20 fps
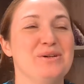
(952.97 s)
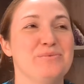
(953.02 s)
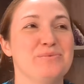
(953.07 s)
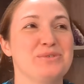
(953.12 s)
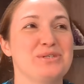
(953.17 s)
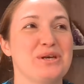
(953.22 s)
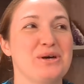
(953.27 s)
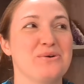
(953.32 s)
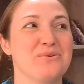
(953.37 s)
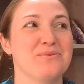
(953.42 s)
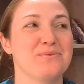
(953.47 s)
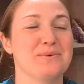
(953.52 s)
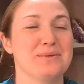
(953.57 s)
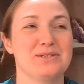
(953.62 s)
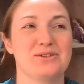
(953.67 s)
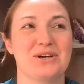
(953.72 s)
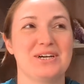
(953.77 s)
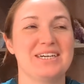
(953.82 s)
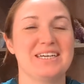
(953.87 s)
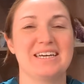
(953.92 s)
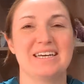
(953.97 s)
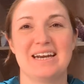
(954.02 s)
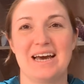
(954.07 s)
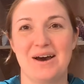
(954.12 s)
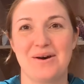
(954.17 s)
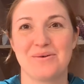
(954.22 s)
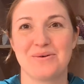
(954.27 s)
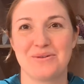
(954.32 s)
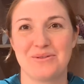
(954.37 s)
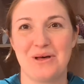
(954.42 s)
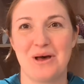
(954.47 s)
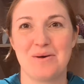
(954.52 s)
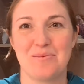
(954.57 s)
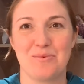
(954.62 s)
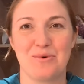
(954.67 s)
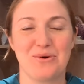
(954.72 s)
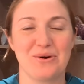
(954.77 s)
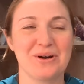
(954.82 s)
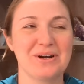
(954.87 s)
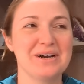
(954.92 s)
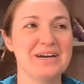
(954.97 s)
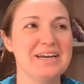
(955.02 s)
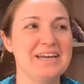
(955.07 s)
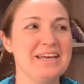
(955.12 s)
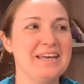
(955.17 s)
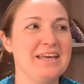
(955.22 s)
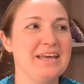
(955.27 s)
so we've been trying to get out a lot more.